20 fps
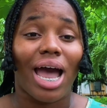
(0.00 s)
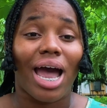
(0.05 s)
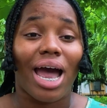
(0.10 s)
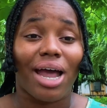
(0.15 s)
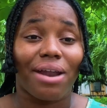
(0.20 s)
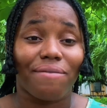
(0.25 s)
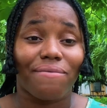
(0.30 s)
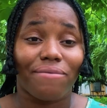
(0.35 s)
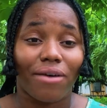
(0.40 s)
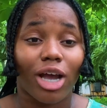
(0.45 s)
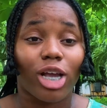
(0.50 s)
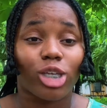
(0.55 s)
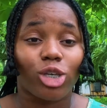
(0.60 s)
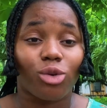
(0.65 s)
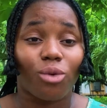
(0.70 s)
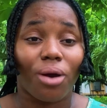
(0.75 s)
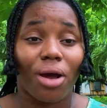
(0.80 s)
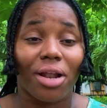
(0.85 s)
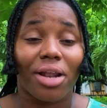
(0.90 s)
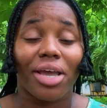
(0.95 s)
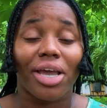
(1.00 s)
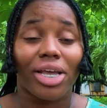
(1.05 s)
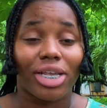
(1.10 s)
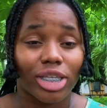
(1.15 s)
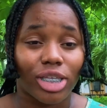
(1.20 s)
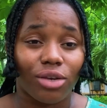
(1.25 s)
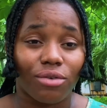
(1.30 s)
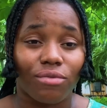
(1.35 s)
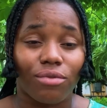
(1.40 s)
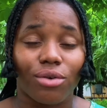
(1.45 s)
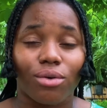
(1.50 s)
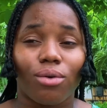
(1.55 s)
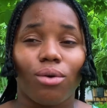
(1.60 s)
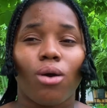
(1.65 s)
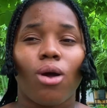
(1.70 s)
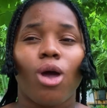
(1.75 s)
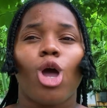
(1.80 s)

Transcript: and factual interview.